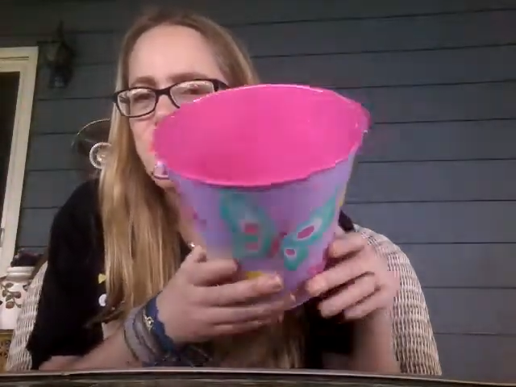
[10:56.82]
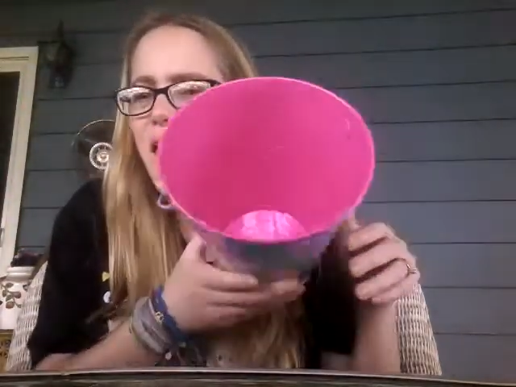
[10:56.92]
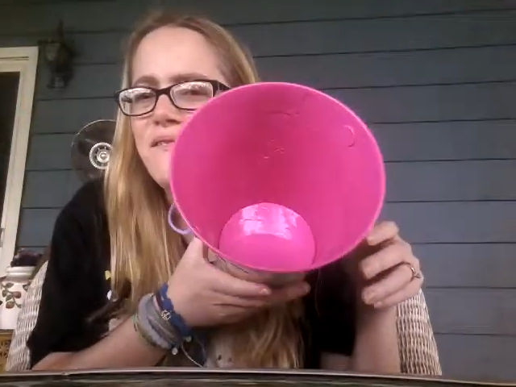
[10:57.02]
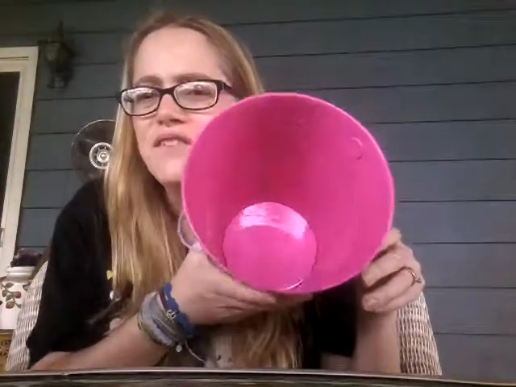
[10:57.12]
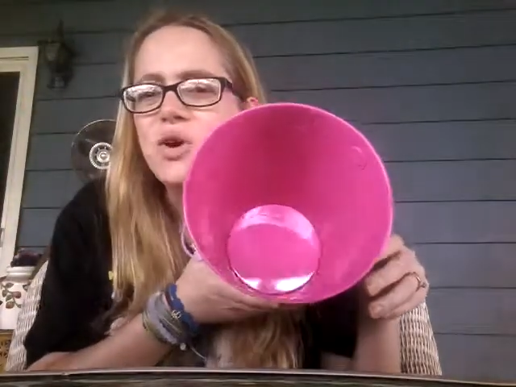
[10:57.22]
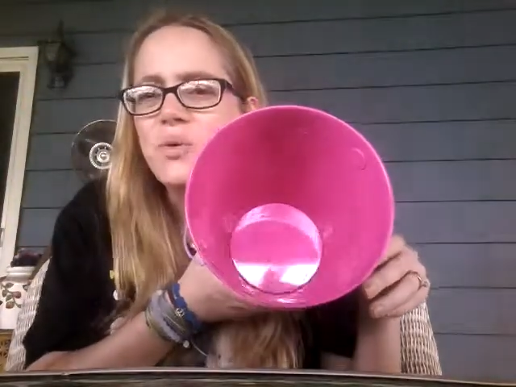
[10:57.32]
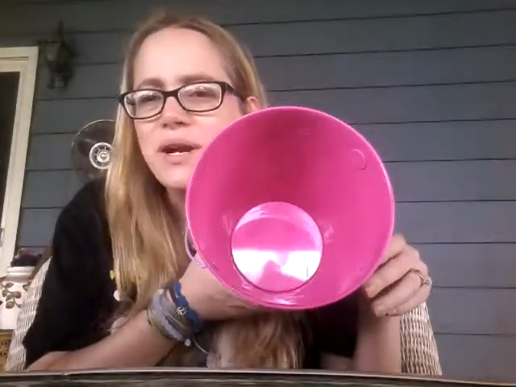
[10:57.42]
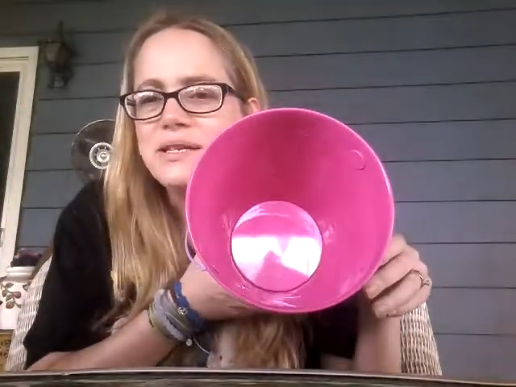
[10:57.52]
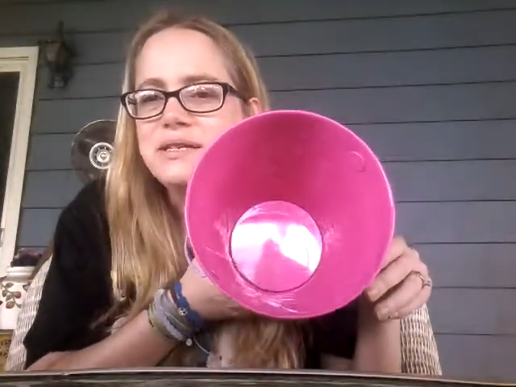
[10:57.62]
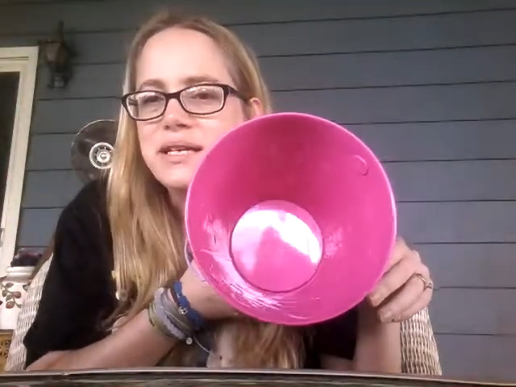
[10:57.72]
I have no
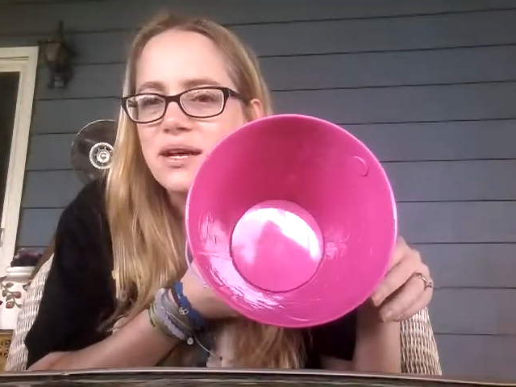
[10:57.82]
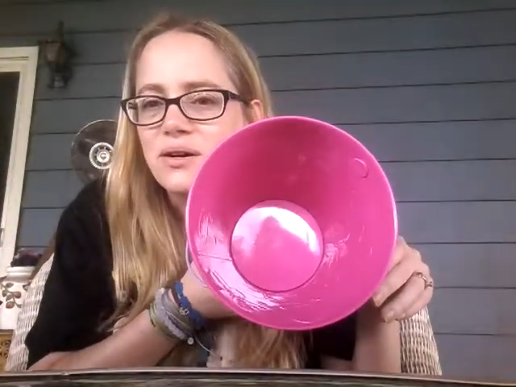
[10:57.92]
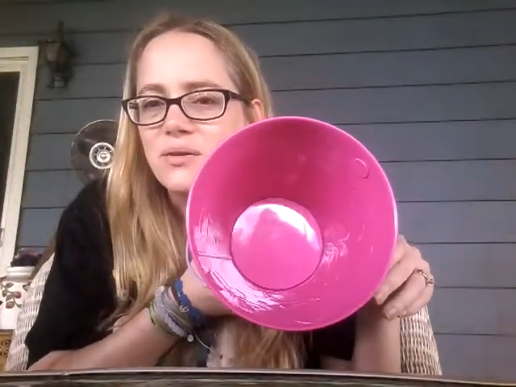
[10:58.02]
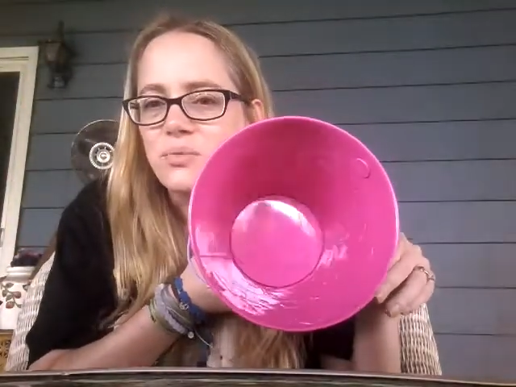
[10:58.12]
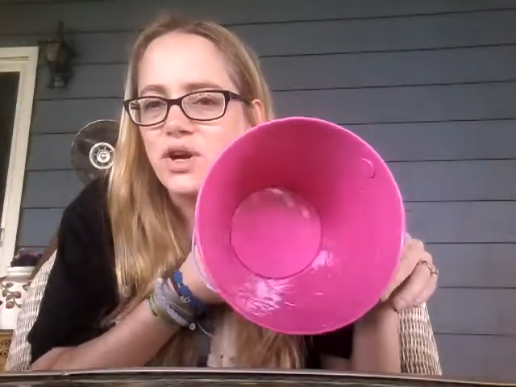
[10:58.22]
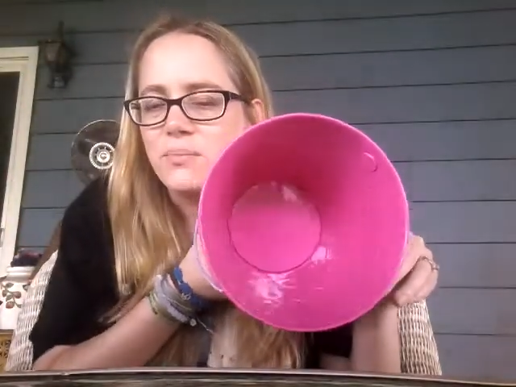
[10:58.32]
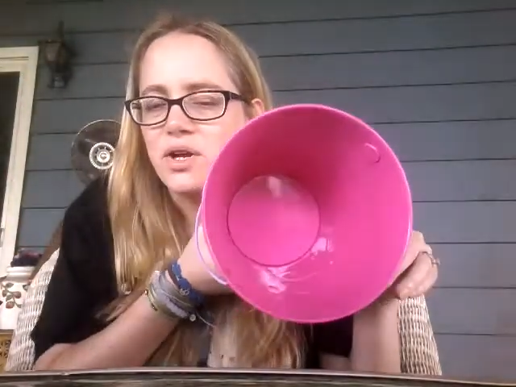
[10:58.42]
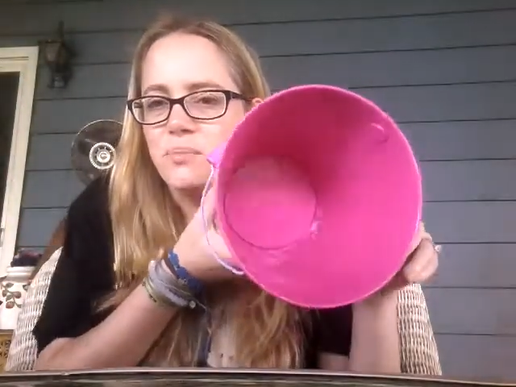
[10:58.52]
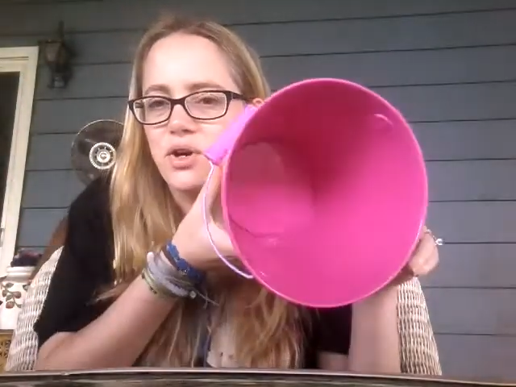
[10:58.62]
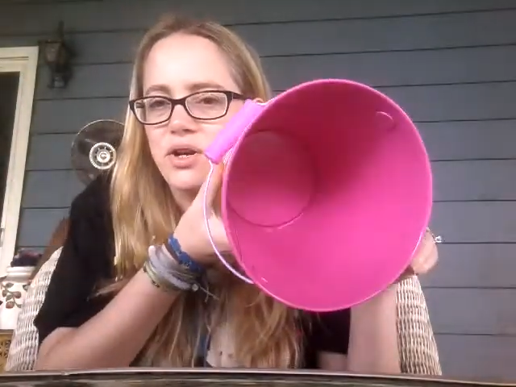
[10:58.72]
idea where I'm
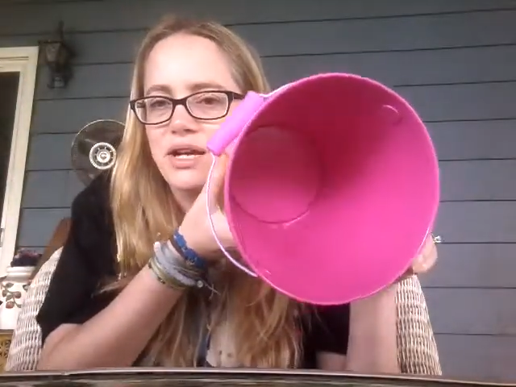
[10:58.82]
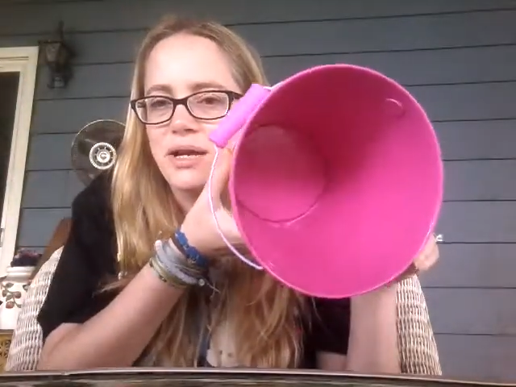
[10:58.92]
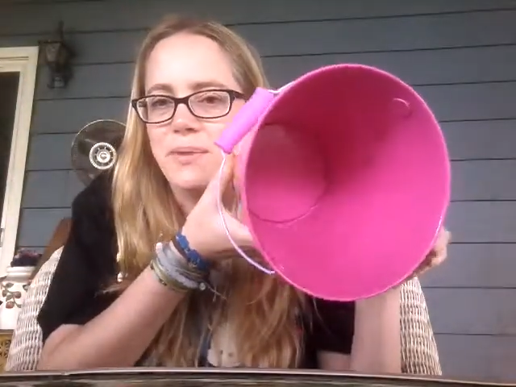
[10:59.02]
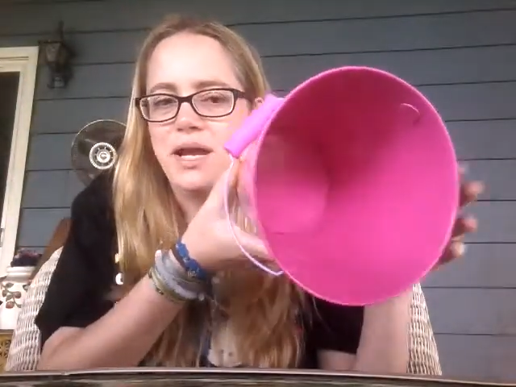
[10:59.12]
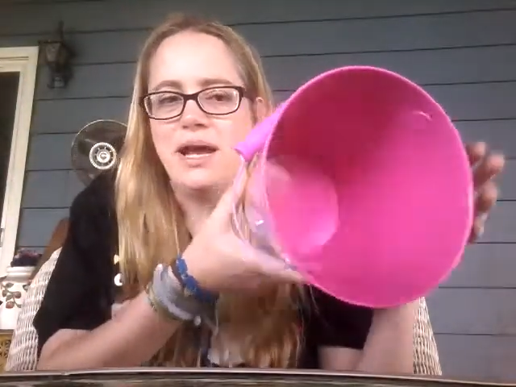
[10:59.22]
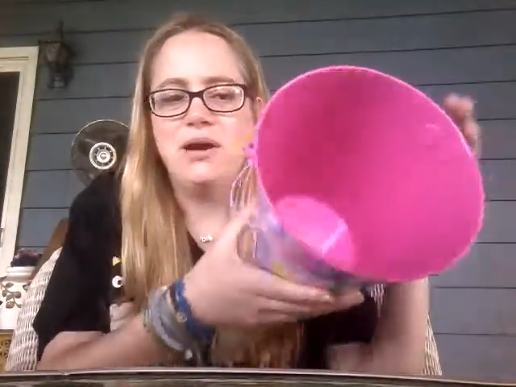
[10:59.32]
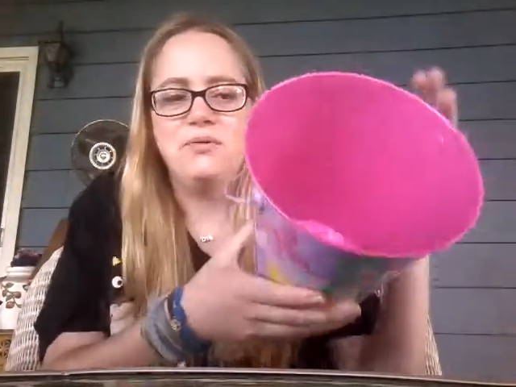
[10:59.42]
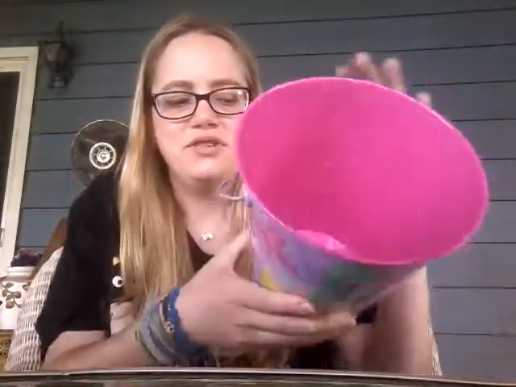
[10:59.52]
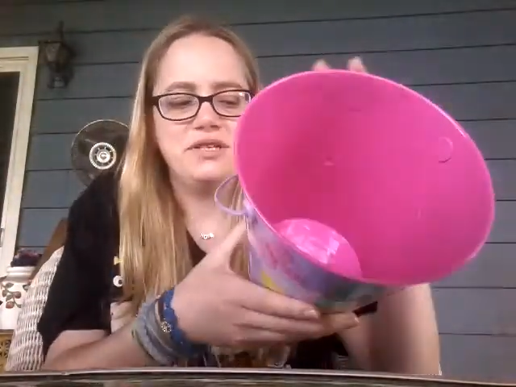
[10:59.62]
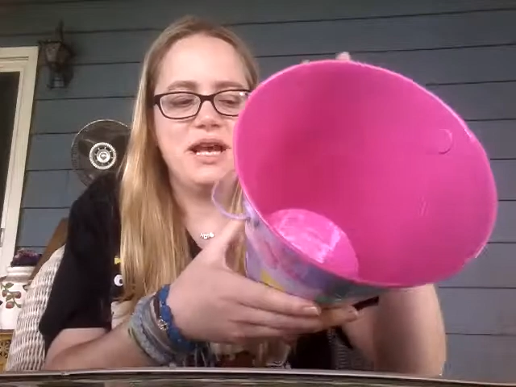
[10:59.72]
going to put it in my
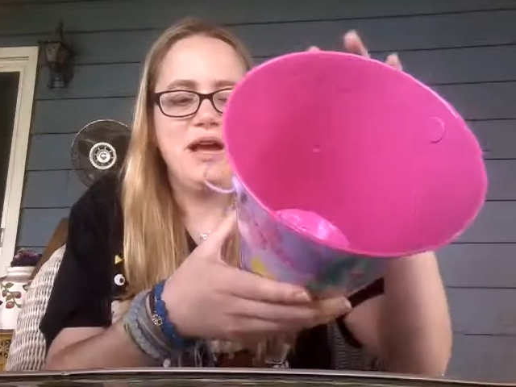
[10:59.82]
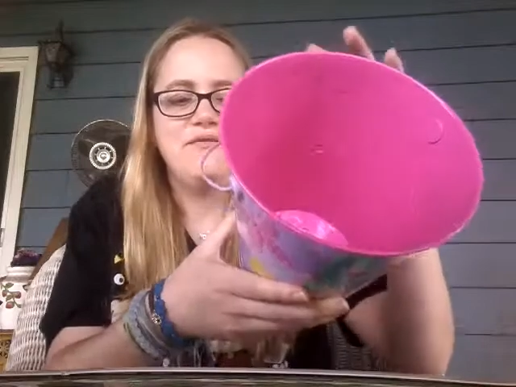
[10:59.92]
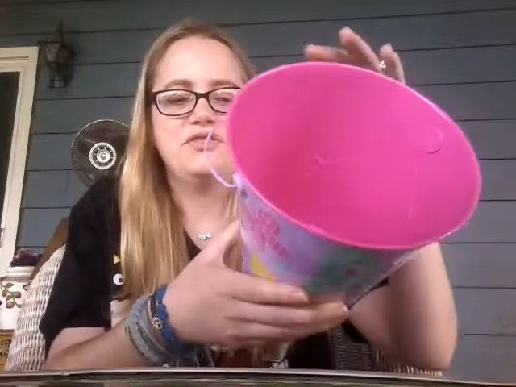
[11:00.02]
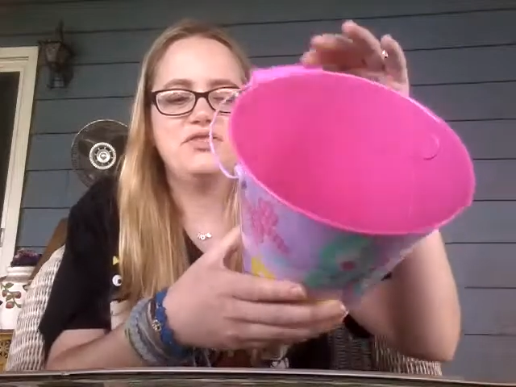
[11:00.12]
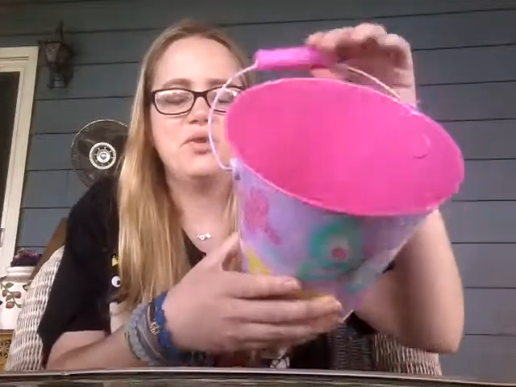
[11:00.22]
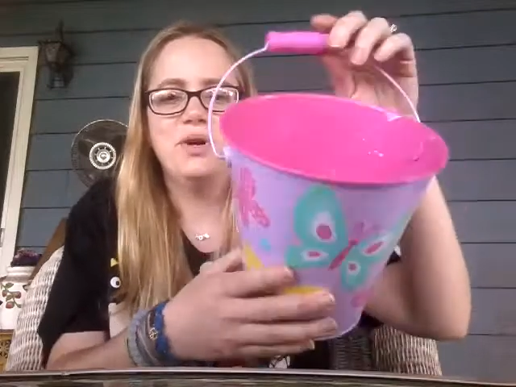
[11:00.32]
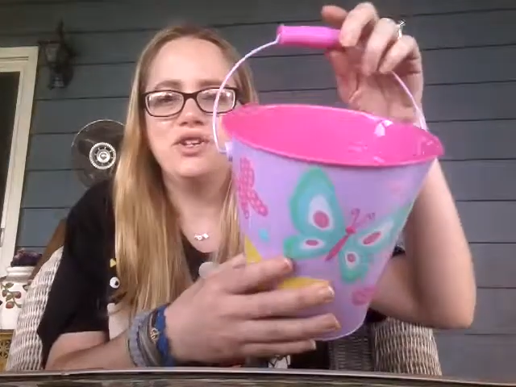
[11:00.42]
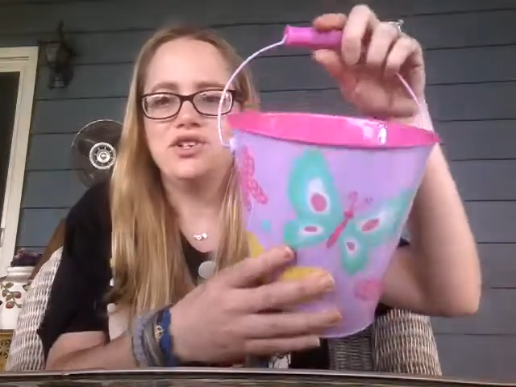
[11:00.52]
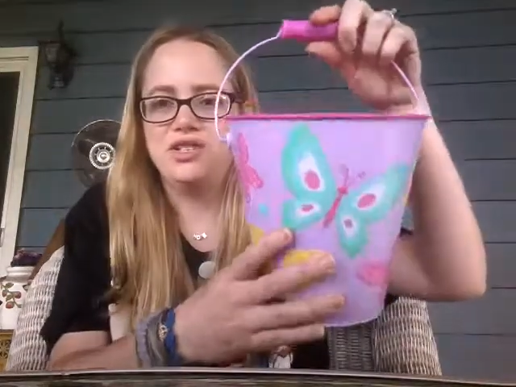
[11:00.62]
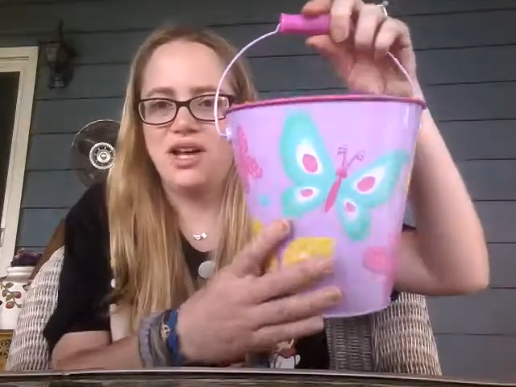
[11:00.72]
house. I have so
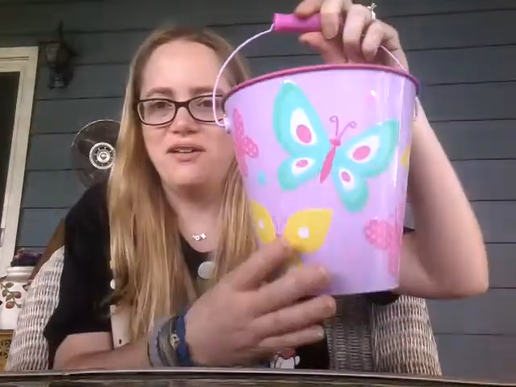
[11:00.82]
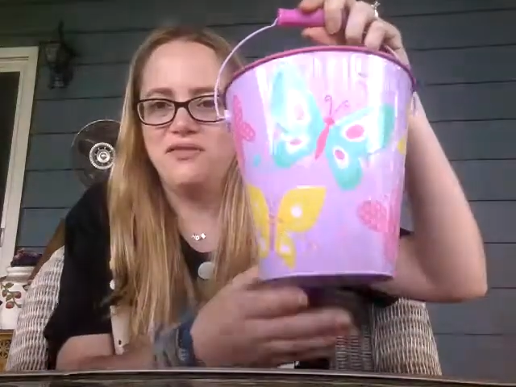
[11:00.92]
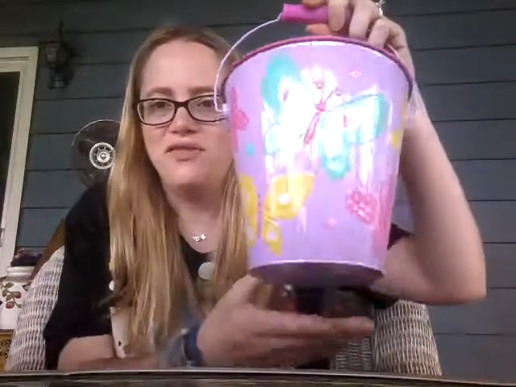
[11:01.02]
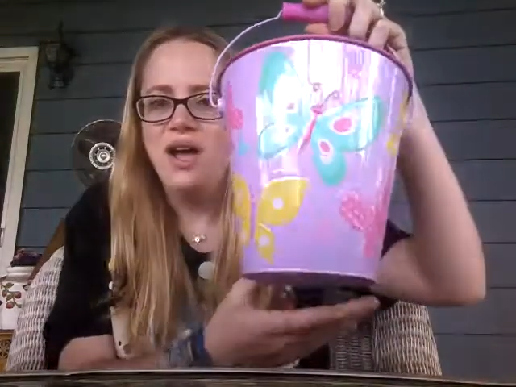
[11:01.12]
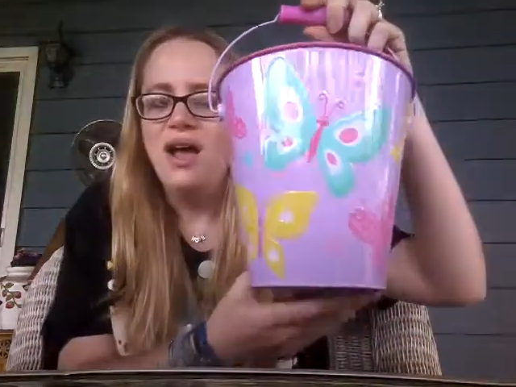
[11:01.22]
much stuff.